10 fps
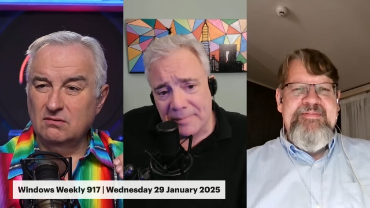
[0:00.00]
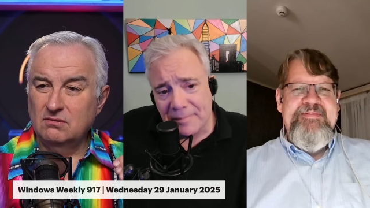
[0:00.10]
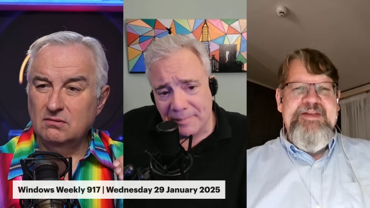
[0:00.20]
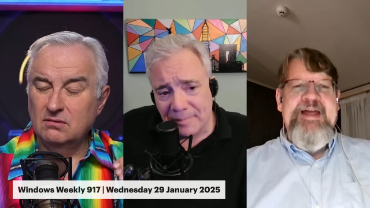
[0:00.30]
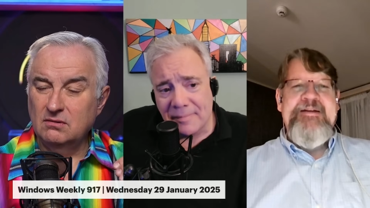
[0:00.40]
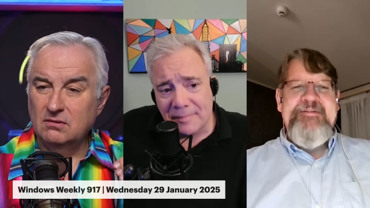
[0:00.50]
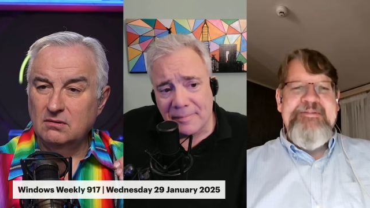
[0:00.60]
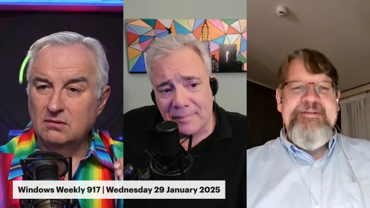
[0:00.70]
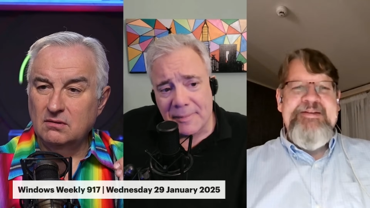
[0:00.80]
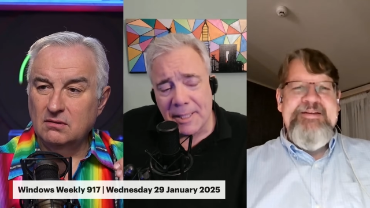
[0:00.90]
Speaker 1: Yeah.
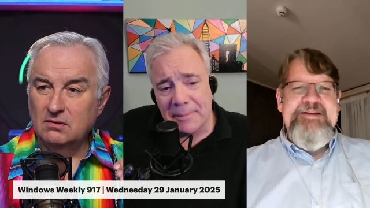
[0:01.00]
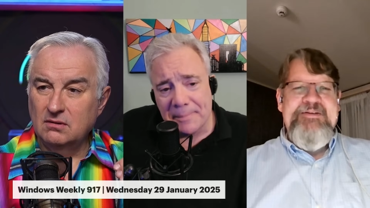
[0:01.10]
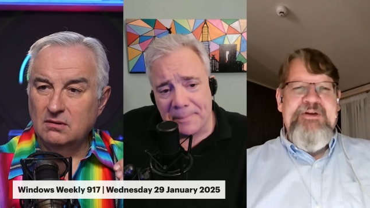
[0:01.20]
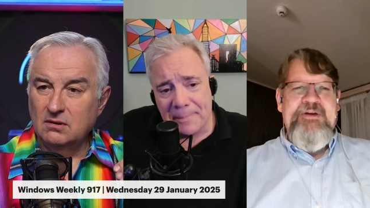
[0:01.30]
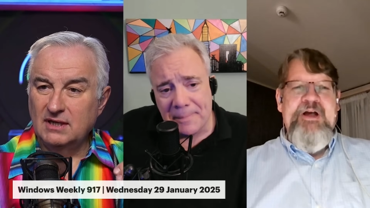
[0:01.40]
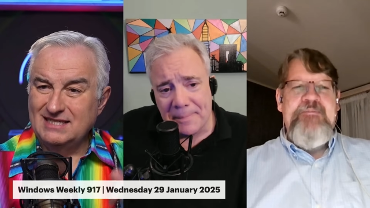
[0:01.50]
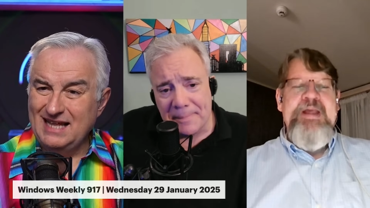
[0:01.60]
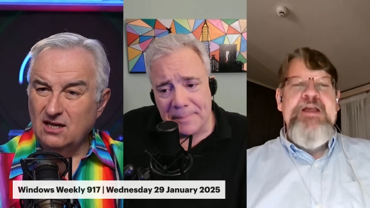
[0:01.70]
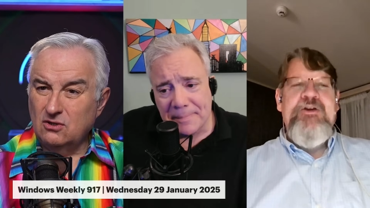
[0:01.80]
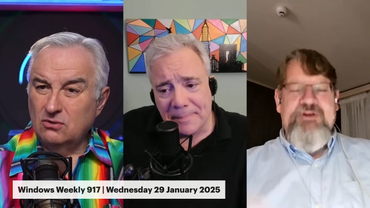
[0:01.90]
Yeah. Or Isn't
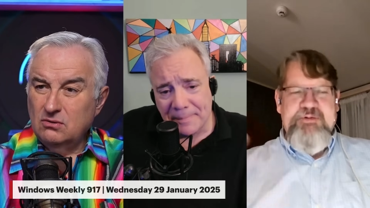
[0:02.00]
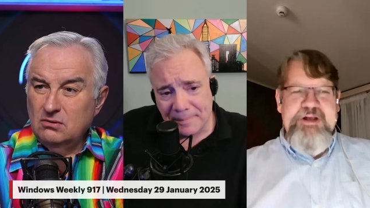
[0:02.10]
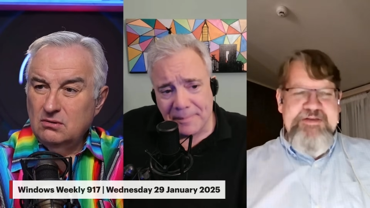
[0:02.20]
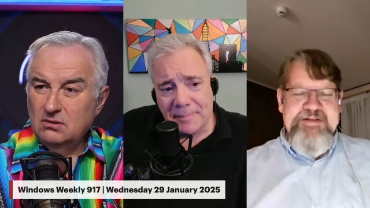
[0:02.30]
appear cool? to reason.